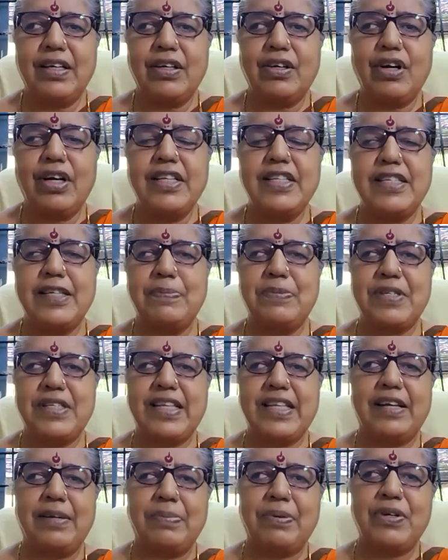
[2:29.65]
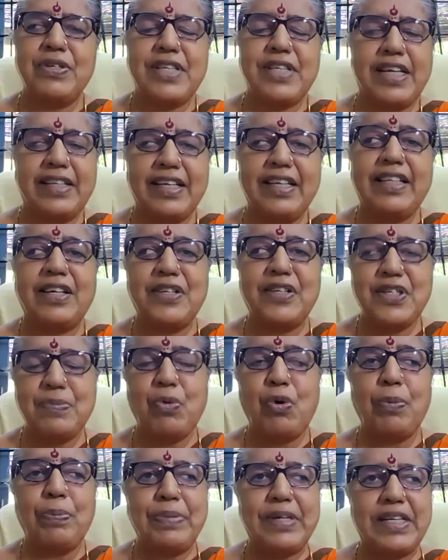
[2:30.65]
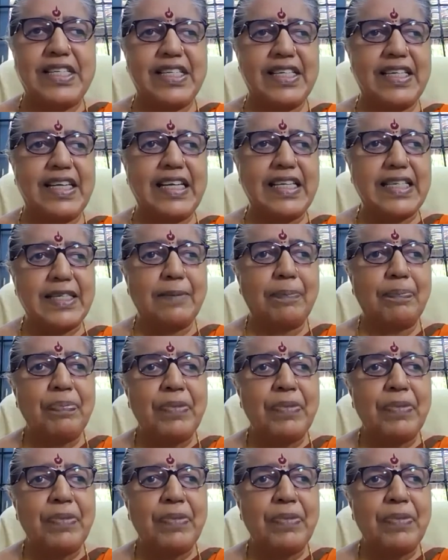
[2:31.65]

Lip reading: concepts there, because I think that is more pertinent.